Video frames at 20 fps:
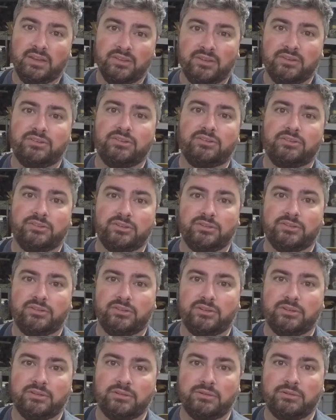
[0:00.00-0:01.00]
This is just a
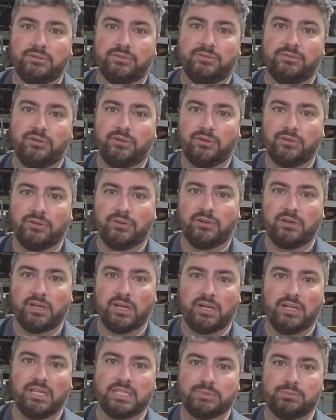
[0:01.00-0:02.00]
little further
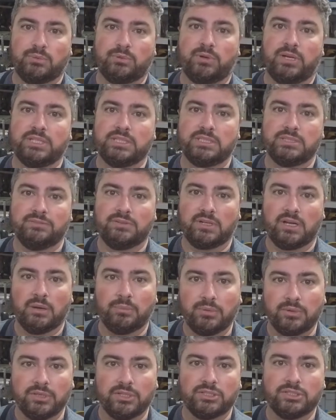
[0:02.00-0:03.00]
kind of exploration of a
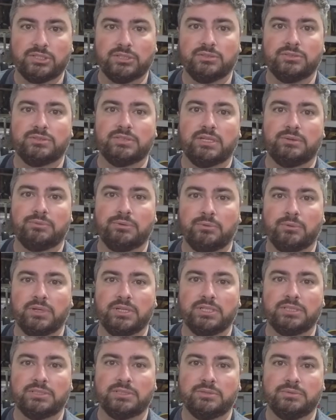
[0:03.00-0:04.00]
couple issues that we run
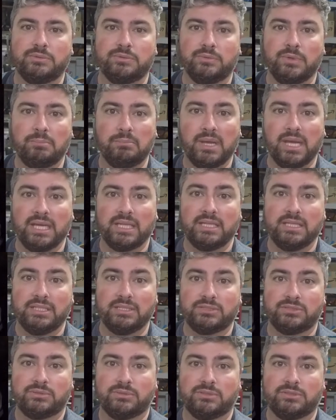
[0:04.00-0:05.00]
into when we make
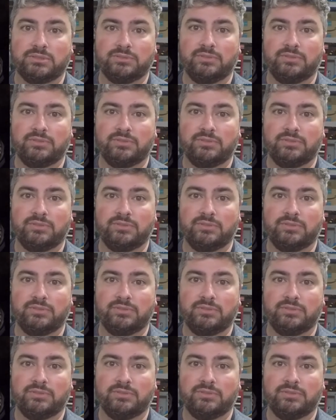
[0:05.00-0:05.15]
these sorts of